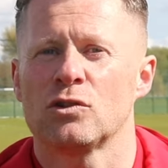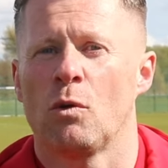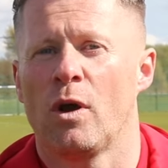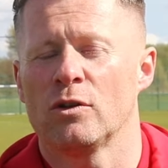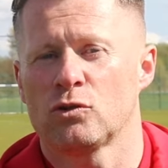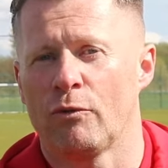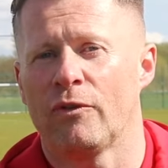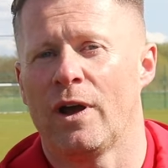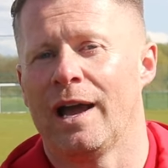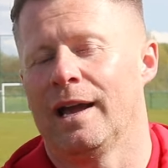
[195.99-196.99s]
So
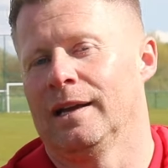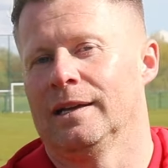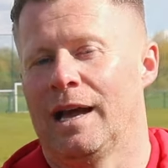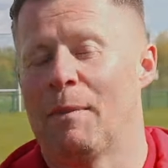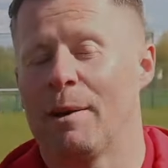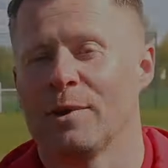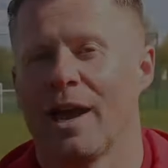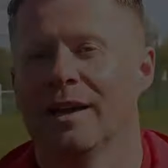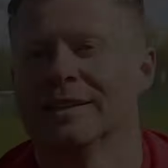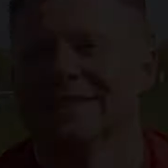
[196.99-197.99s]
far, I'm happy, yeah.